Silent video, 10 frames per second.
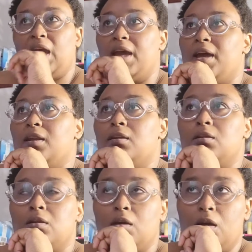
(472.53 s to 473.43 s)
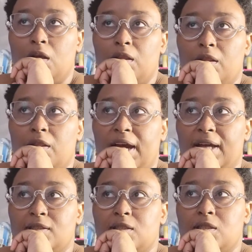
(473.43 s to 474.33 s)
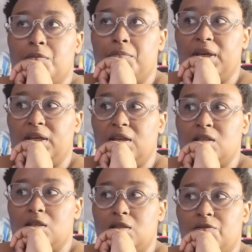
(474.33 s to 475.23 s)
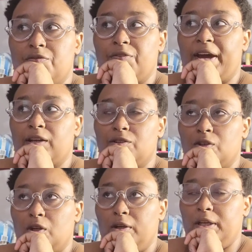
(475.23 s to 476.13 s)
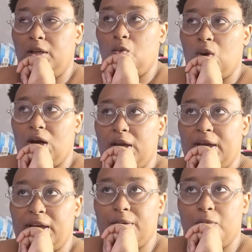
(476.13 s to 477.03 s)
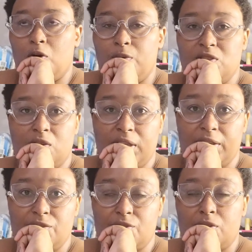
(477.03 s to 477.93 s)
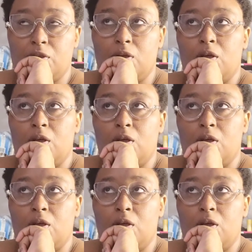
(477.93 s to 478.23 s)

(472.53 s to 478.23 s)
And that's the biggest factor in why I am always on edge.